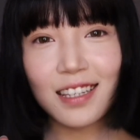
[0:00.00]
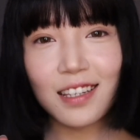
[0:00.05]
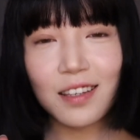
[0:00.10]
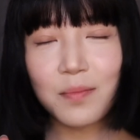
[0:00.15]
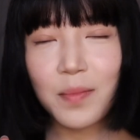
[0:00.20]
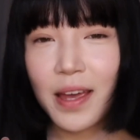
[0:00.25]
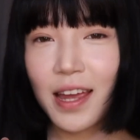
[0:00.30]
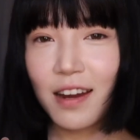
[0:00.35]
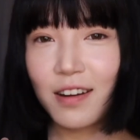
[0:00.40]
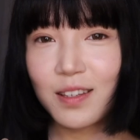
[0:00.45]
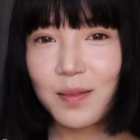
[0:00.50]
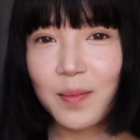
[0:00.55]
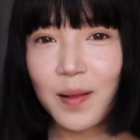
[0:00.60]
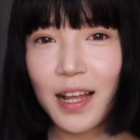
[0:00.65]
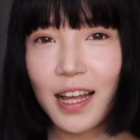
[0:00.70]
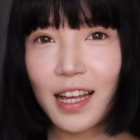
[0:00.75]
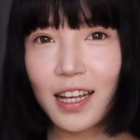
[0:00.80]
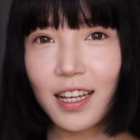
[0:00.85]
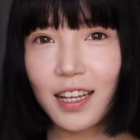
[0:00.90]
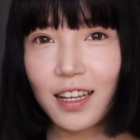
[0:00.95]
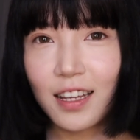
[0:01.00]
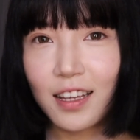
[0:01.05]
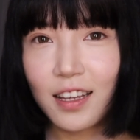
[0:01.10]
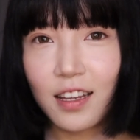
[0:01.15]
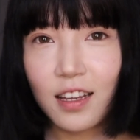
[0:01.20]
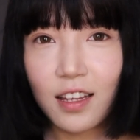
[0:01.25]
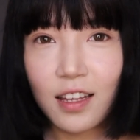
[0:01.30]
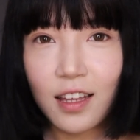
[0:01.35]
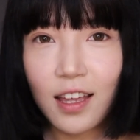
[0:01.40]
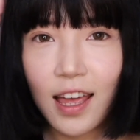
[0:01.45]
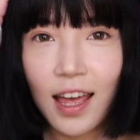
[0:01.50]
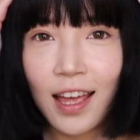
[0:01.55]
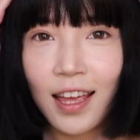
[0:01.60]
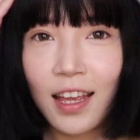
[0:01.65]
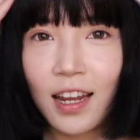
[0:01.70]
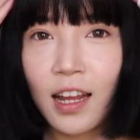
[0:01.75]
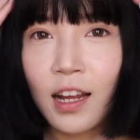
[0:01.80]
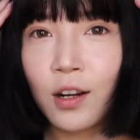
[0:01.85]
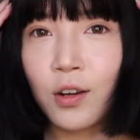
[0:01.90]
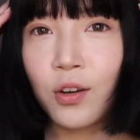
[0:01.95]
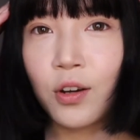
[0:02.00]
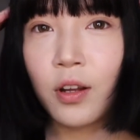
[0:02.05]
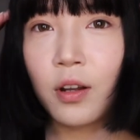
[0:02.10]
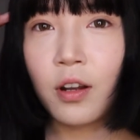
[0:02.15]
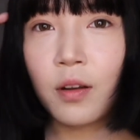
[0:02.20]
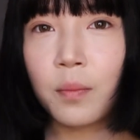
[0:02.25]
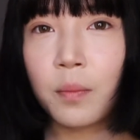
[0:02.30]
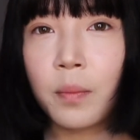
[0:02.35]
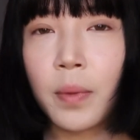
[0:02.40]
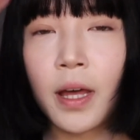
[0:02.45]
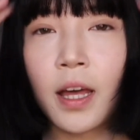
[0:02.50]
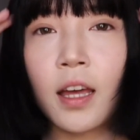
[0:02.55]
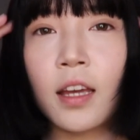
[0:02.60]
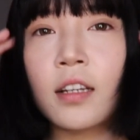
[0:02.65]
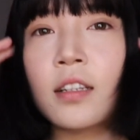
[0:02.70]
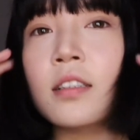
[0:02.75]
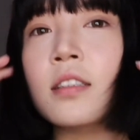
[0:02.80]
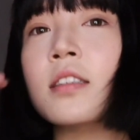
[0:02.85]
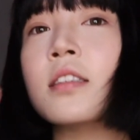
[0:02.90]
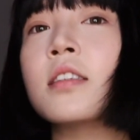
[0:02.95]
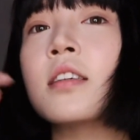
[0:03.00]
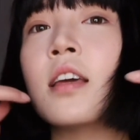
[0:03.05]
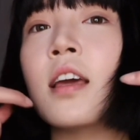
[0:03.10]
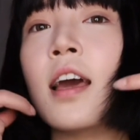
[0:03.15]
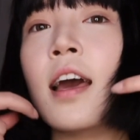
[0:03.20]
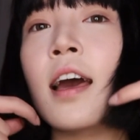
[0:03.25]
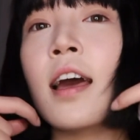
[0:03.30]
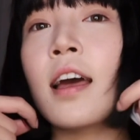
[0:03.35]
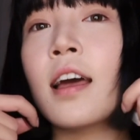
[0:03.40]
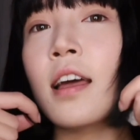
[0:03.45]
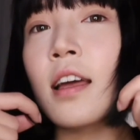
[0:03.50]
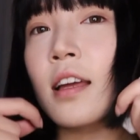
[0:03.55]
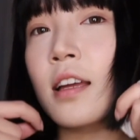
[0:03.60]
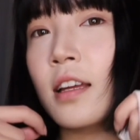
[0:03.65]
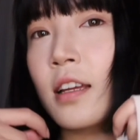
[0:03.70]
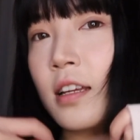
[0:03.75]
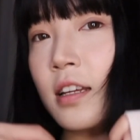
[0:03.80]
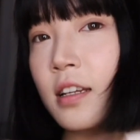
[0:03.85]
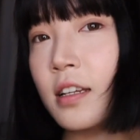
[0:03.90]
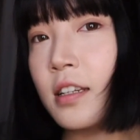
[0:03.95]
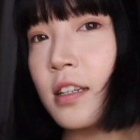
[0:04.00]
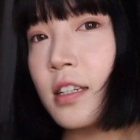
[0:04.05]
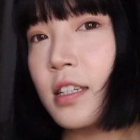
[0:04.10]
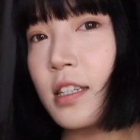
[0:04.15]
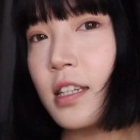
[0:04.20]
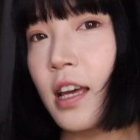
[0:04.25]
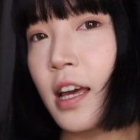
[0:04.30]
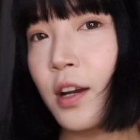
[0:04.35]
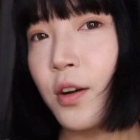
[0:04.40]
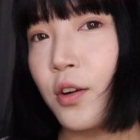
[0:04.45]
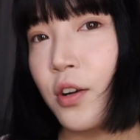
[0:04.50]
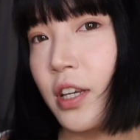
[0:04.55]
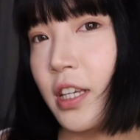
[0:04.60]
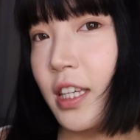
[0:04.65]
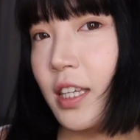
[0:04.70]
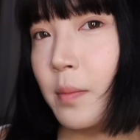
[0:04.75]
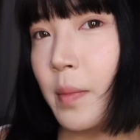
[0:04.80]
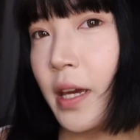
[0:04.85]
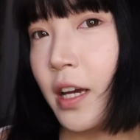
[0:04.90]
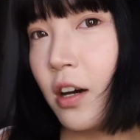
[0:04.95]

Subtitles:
My hair is black and I got bangs and I got a hime